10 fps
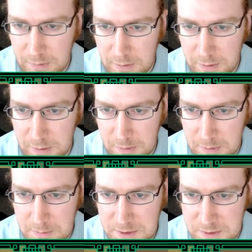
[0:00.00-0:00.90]

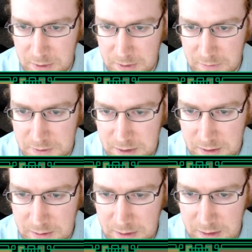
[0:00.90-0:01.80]
I'm just wondering if there's
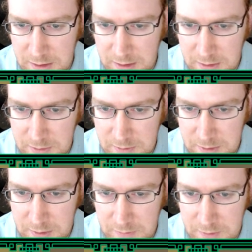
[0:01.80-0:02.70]
not anything I can do in here.